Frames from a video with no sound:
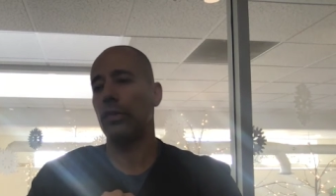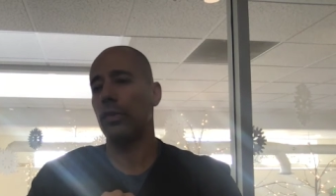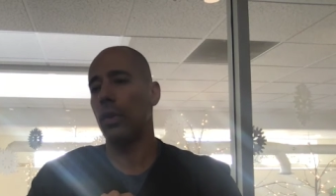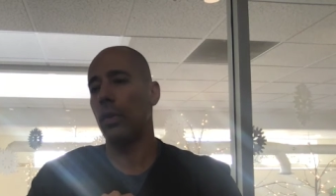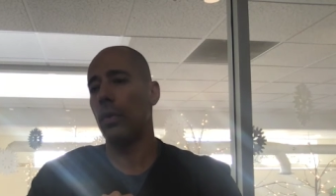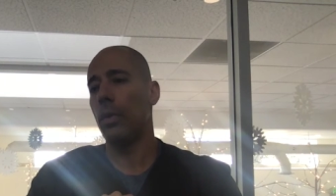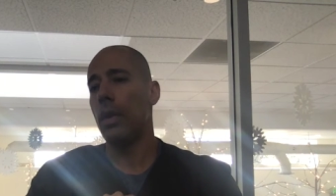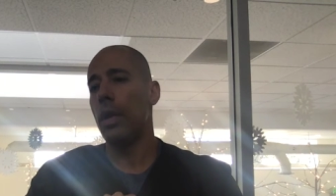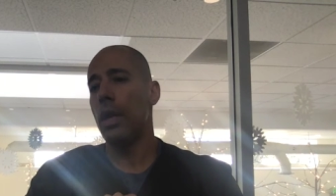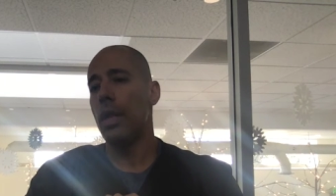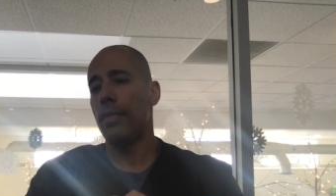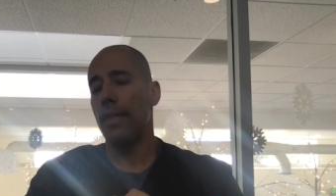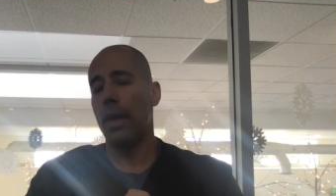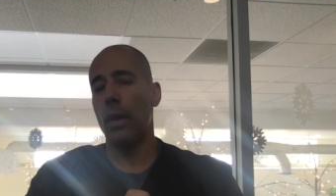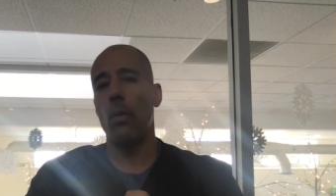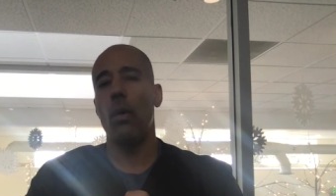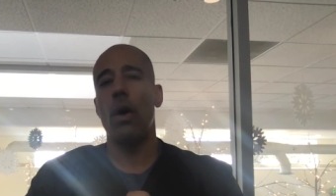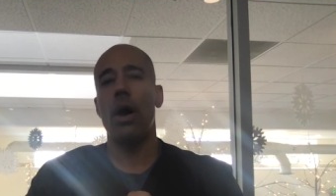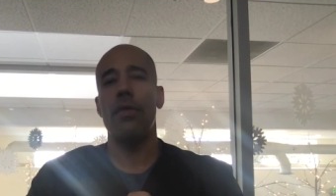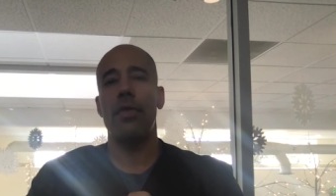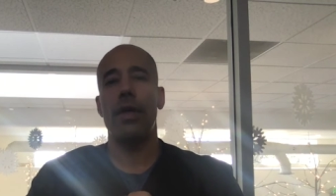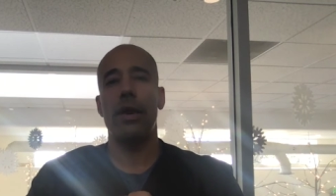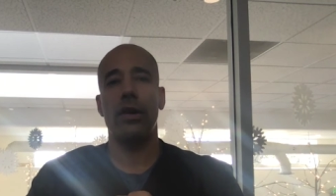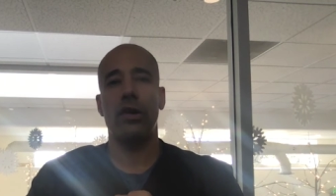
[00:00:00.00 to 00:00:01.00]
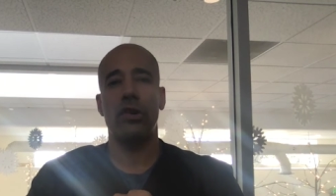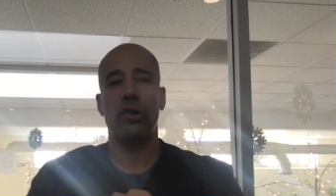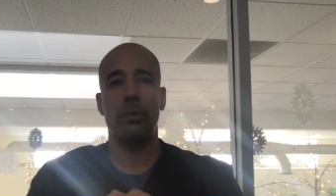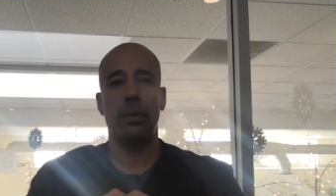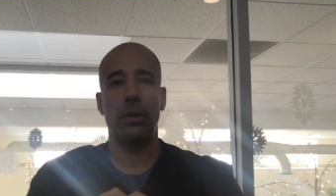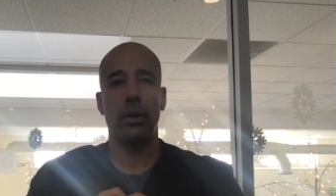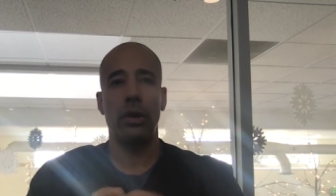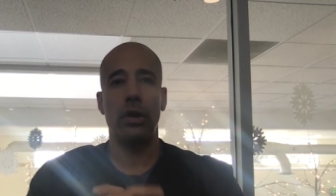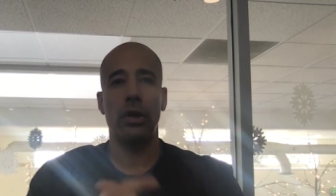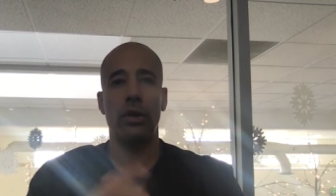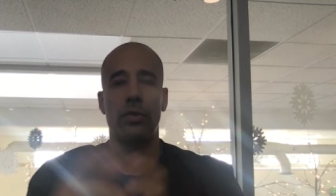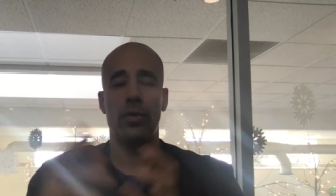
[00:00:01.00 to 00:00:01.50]
So they want that
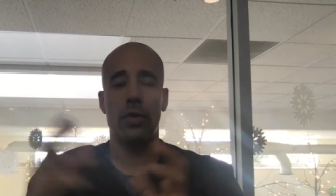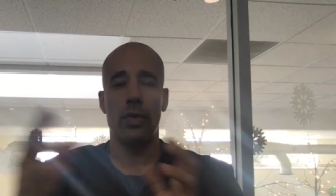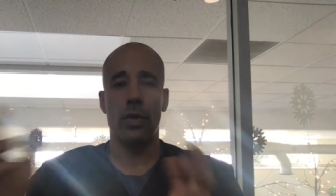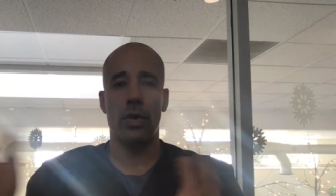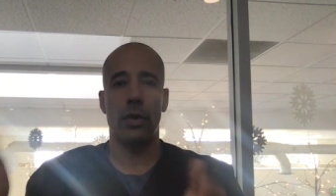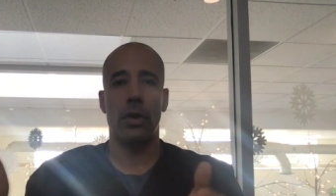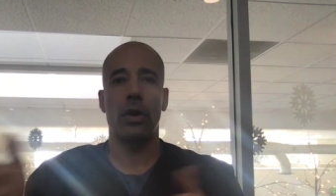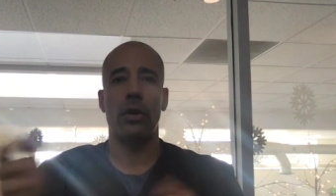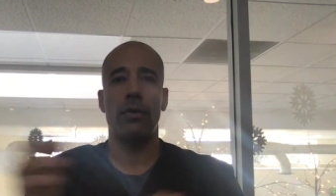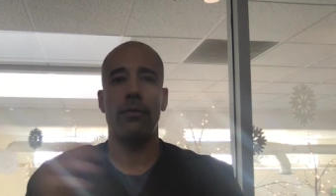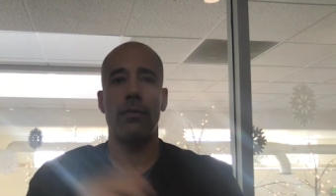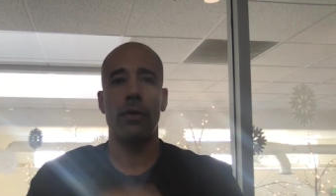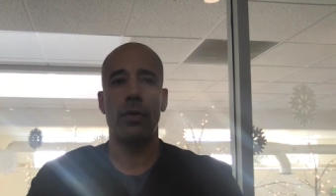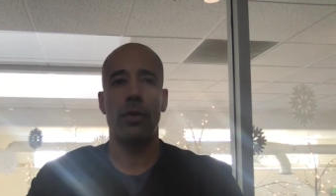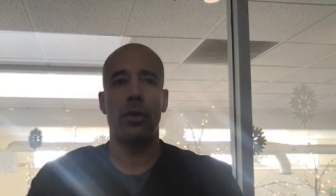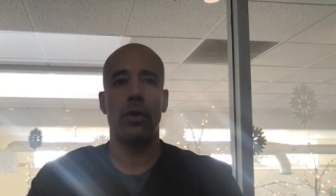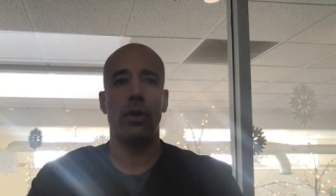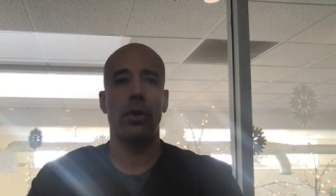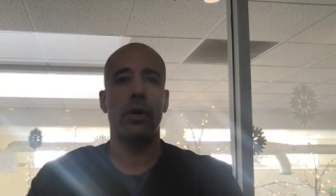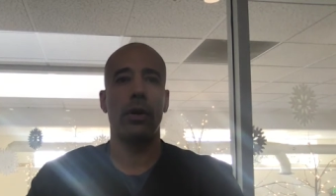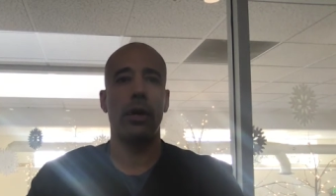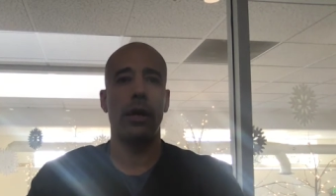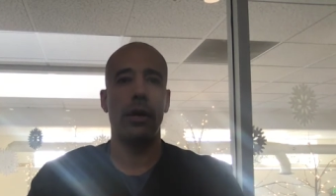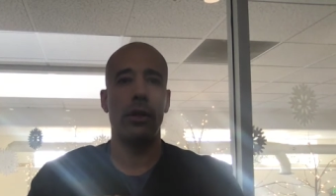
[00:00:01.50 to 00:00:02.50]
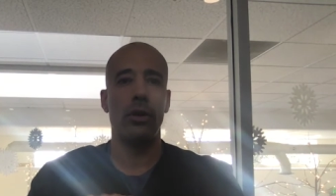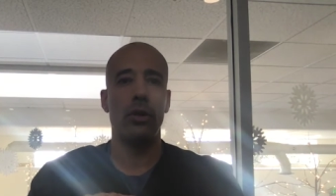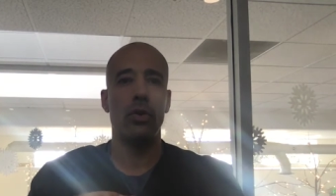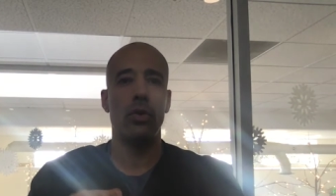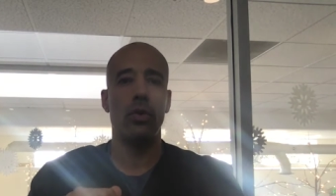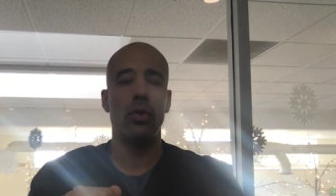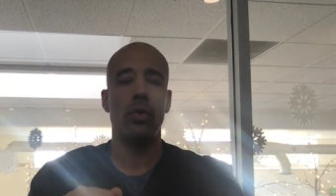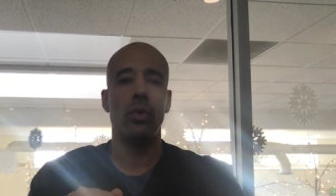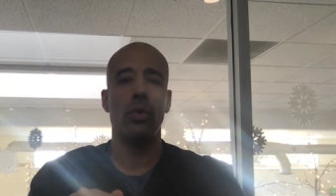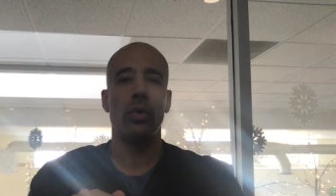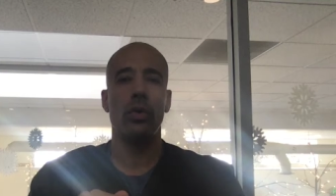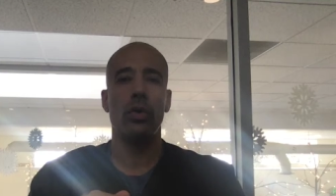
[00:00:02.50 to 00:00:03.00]
experience for their
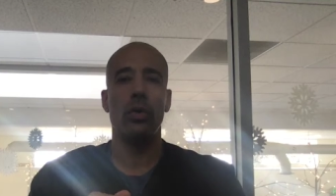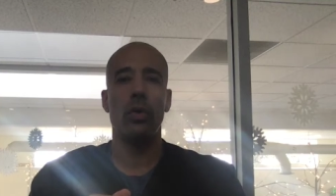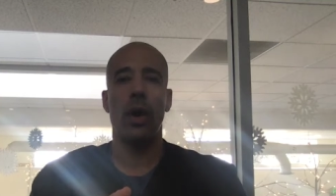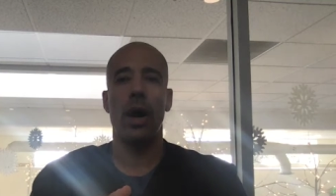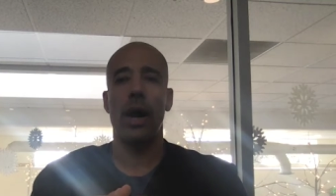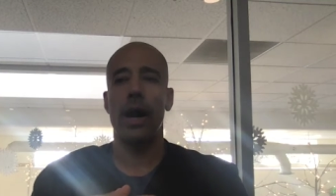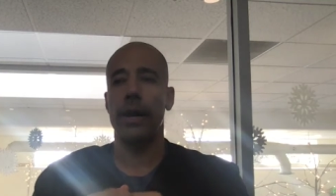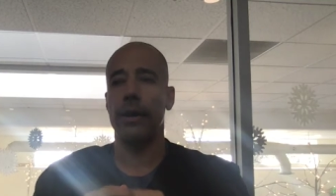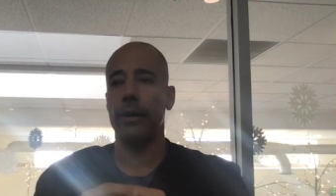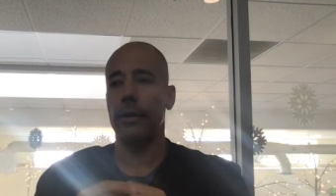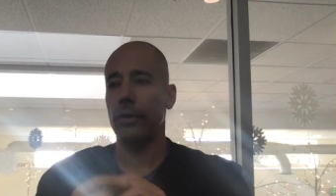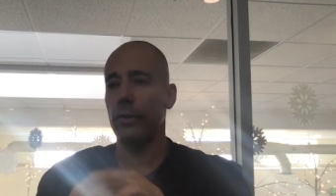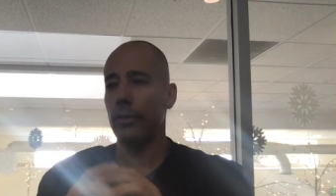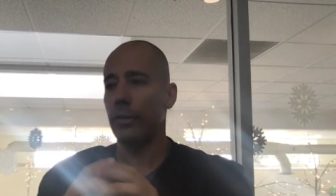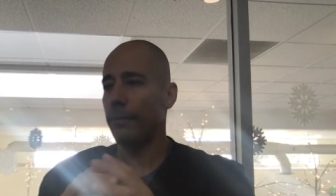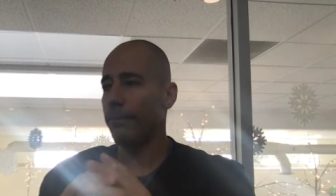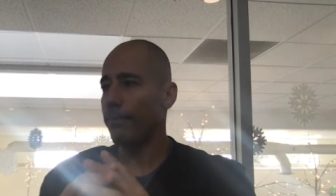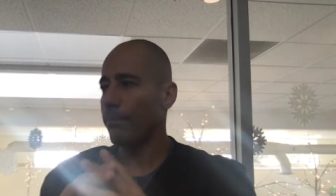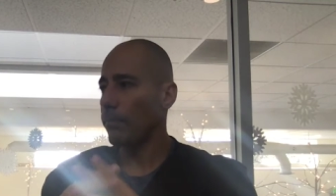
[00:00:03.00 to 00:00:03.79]
new hires.